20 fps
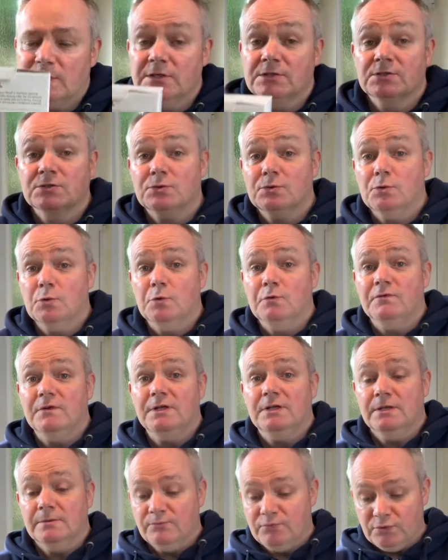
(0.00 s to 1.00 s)
so hopefully it'll
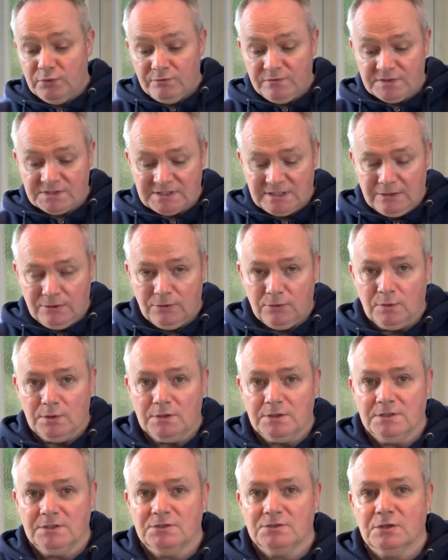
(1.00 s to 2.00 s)
improve the sound
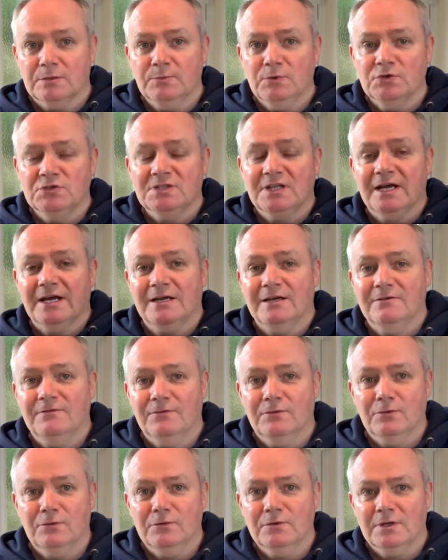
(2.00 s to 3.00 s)
quality. So I'm using the
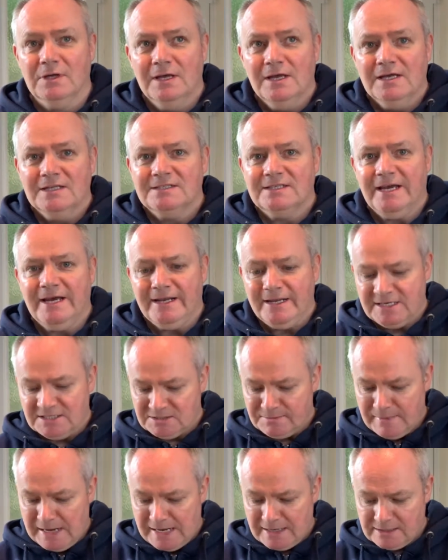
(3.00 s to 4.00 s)
iPhone XS
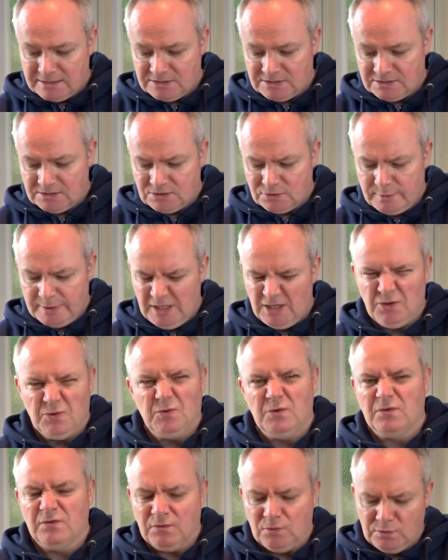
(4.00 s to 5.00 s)
Max. It's quite an old
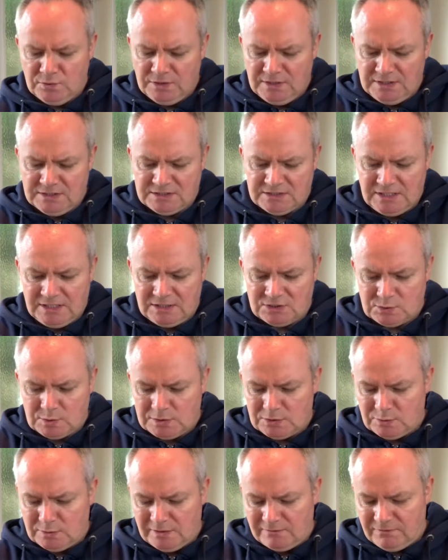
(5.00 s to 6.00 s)
phone these days, so I
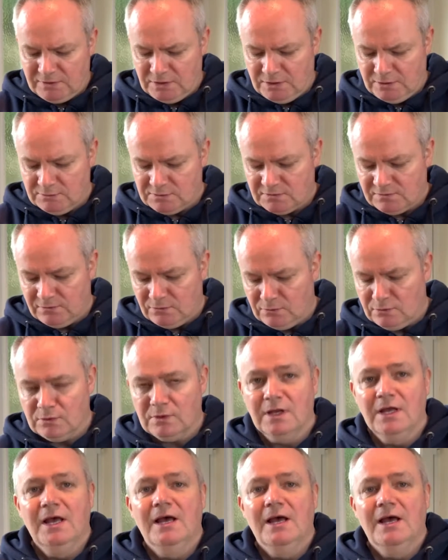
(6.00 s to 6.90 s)
don't have the newest phone.